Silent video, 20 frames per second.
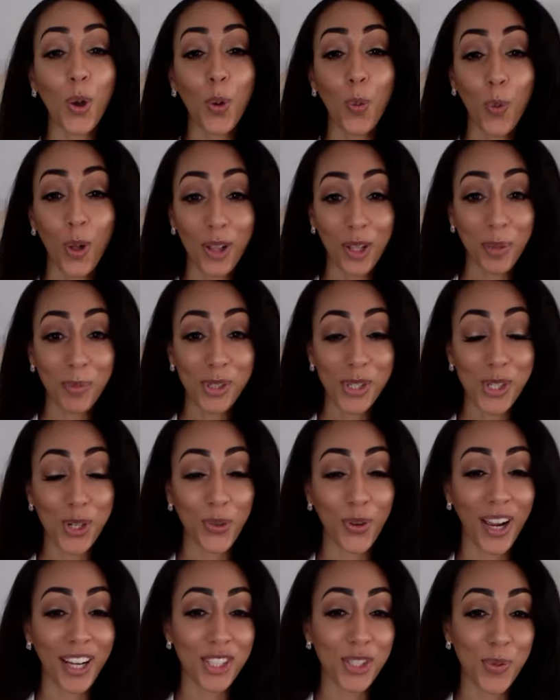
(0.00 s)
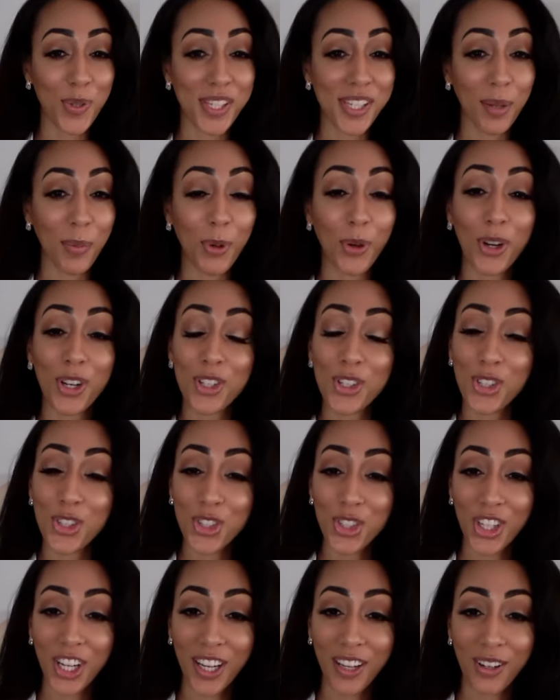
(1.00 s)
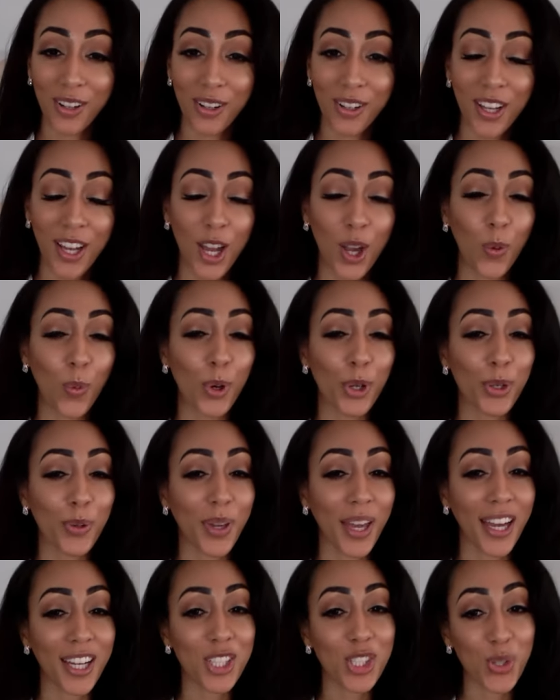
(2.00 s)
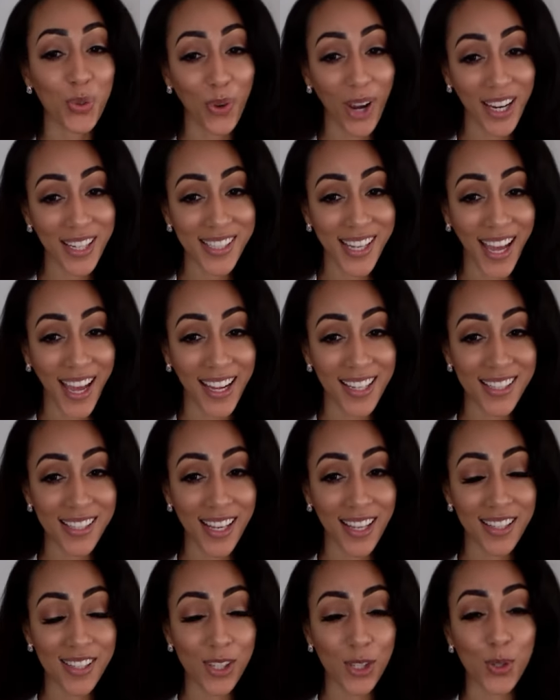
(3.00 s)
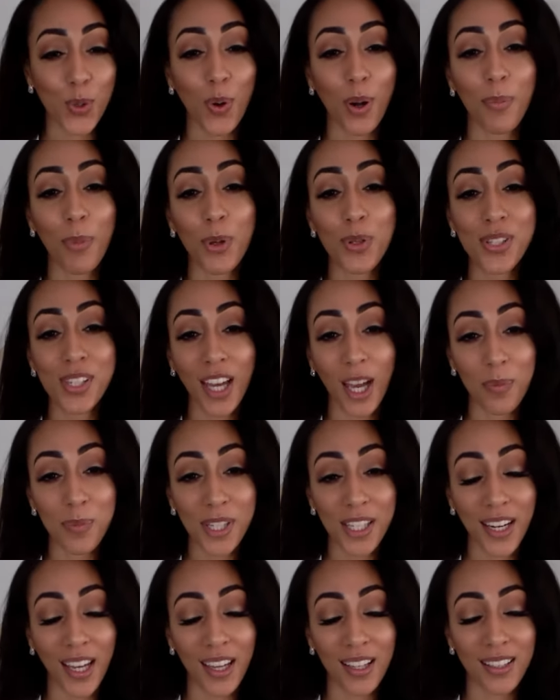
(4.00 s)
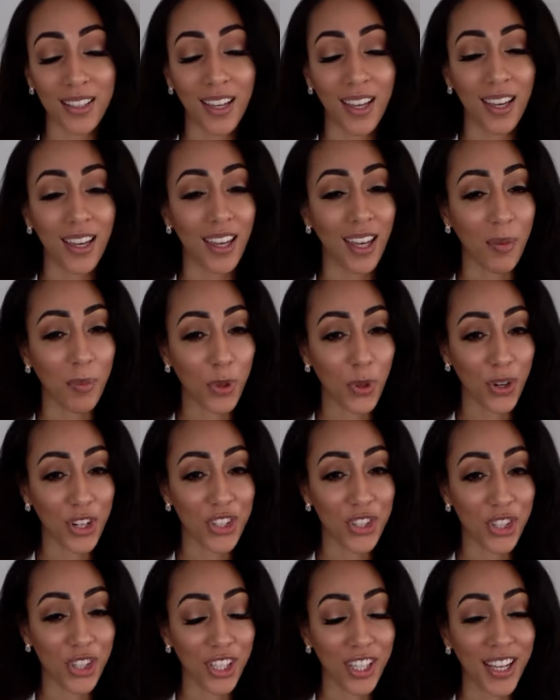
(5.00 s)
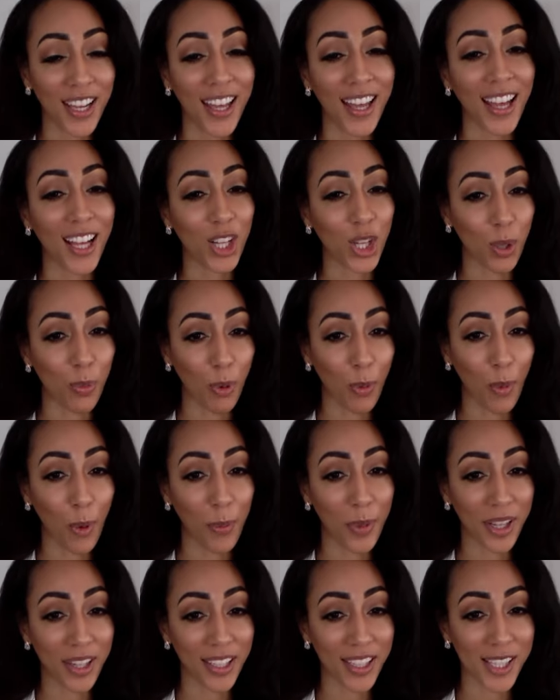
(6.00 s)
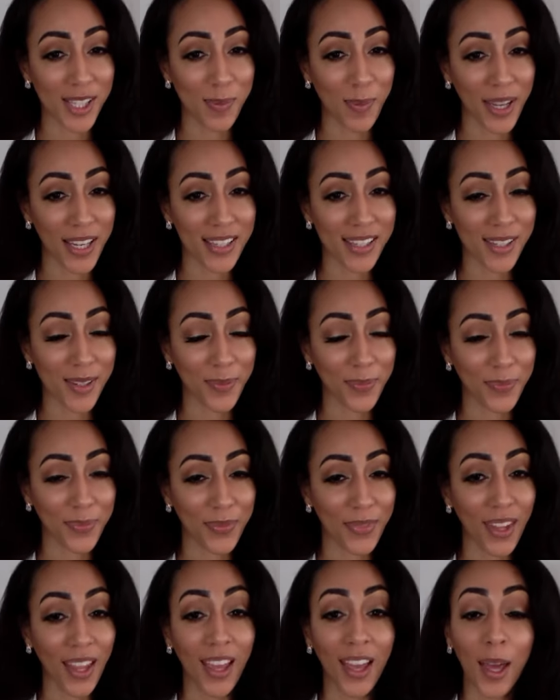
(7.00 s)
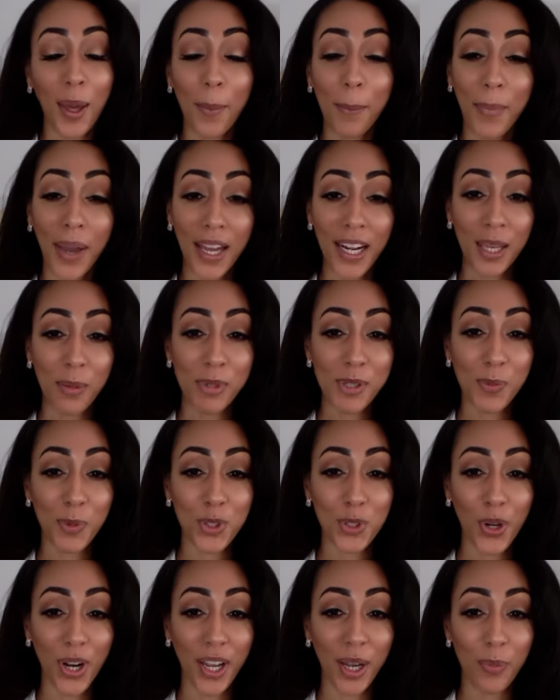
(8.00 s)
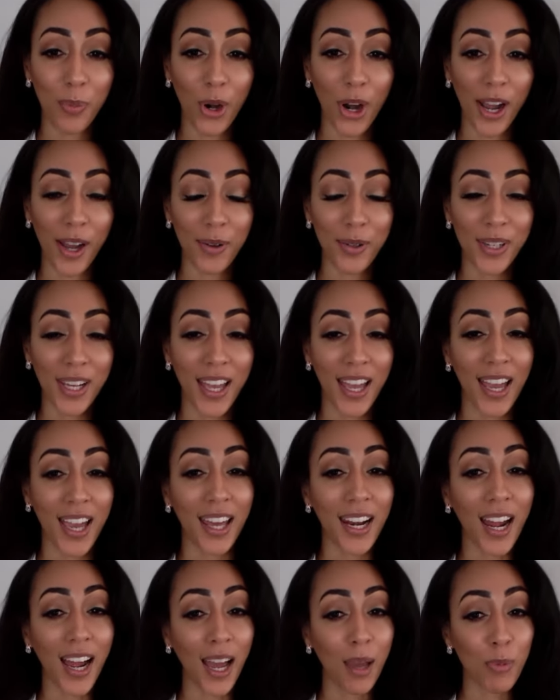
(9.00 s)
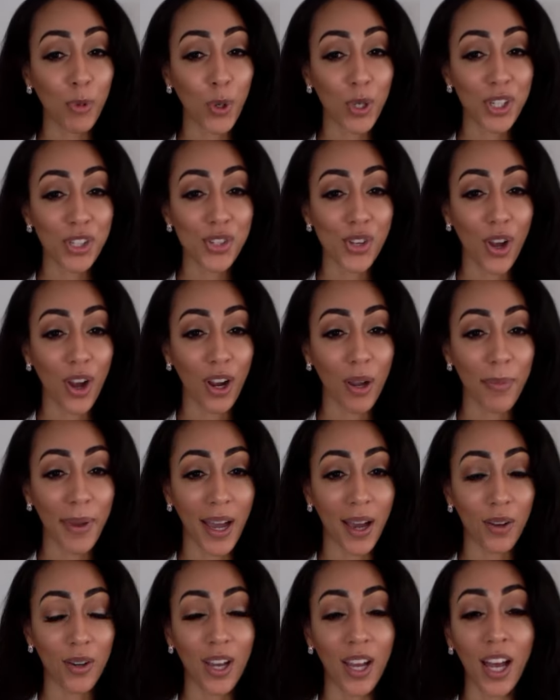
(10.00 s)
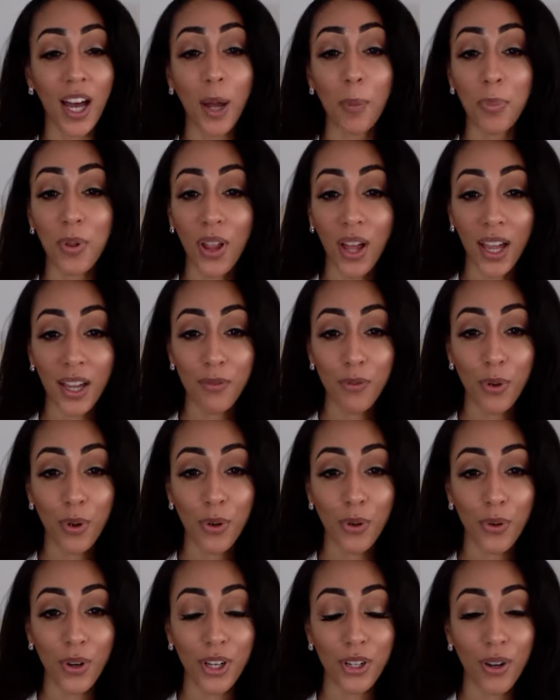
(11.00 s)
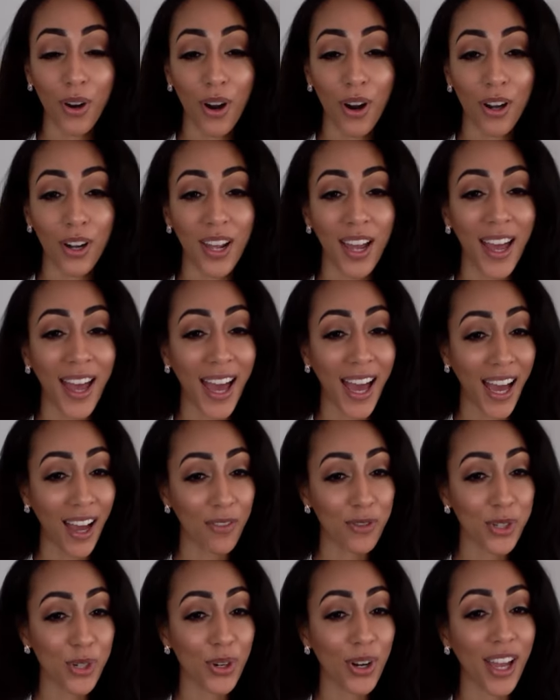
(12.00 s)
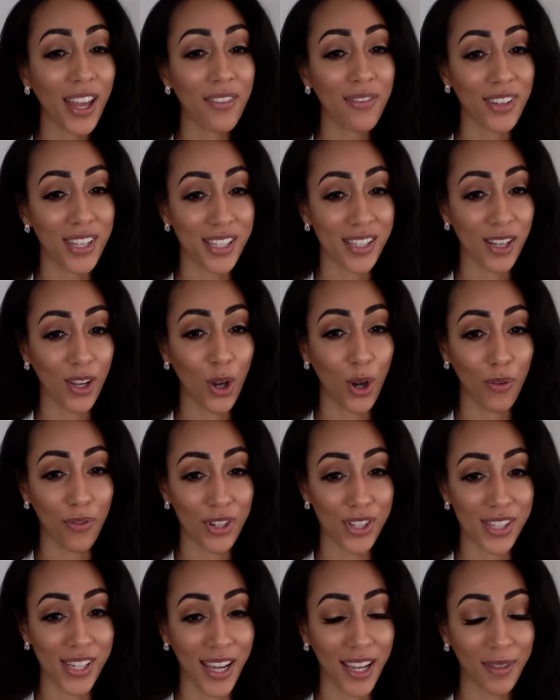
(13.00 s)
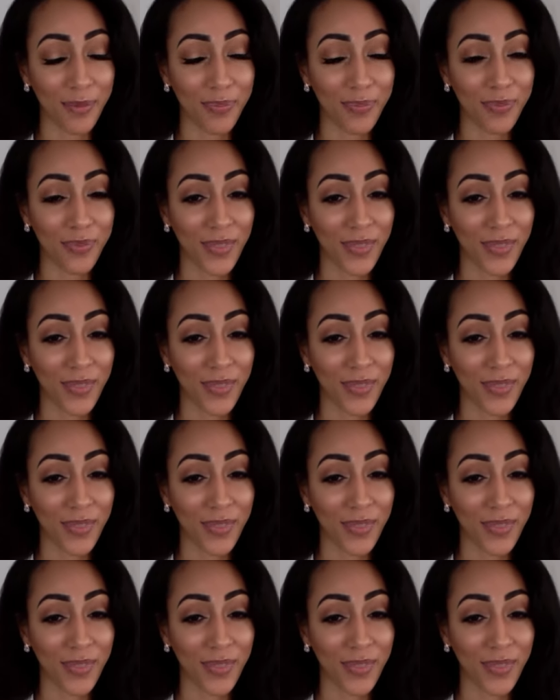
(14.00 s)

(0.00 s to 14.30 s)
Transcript: Welcome to Direct U.S. Immigration's channel, where you get direct access to our most up-to-date immigration and global mobility space. My name is Maitreya Brown, and I'm going to talk about applying for a green card after a visa overstay.